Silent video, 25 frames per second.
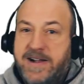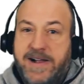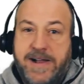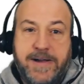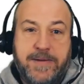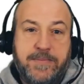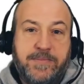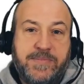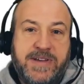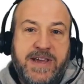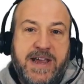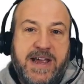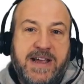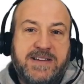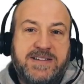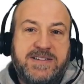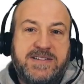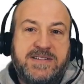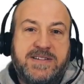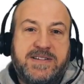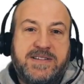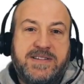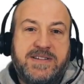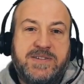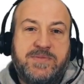Taxes
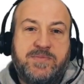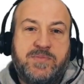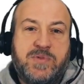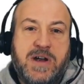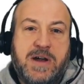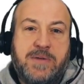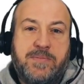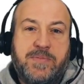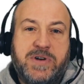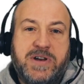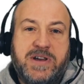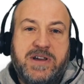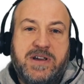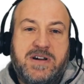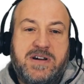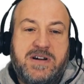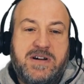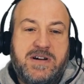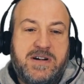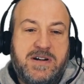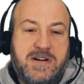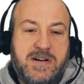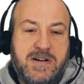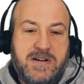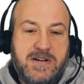on this property
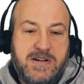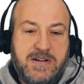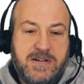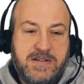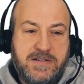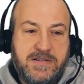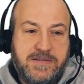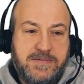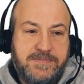are